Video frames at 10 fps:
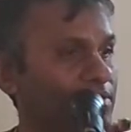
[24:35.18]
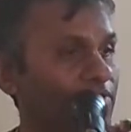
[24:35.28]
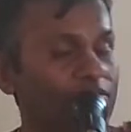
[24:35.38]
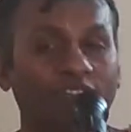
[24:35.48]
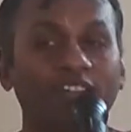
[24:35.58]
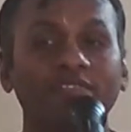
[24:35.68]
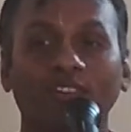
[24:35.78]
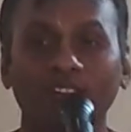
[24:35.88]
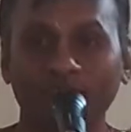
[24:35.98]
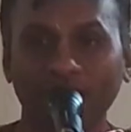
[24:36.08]
If you find
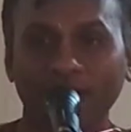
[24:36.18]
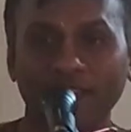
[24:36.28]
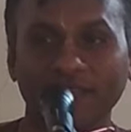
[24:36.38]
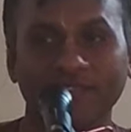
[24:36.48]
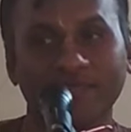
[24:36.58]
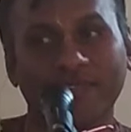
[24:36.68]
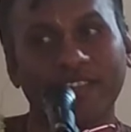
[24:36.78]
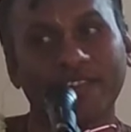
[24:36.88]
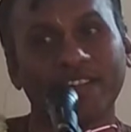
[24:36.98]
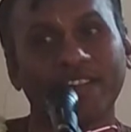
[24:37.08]
fault with others, it's
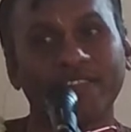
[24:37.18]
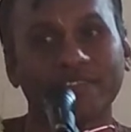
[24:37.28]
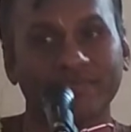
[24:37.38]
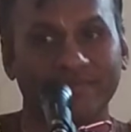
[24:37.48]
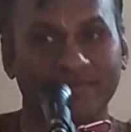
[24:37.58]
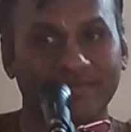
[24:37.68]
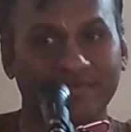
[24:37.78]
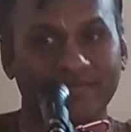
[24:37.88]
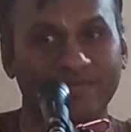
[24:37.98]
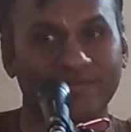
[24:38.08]
very, very dangerous.
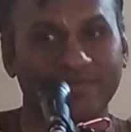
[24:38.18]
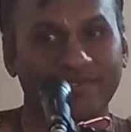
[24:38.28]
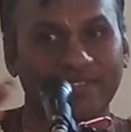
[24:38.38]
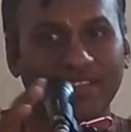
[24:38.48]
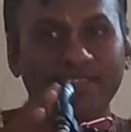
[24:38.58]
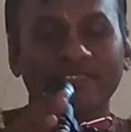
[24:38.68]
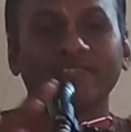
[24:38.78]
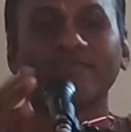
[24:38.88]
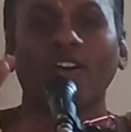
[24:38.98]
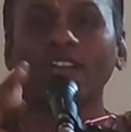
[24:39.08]

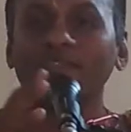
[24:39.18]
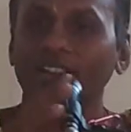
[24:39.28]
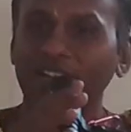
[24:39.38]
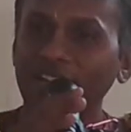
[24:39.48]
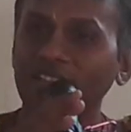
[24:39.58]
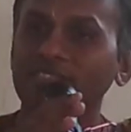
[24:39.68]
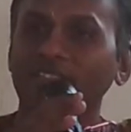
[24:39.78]
this fault finding is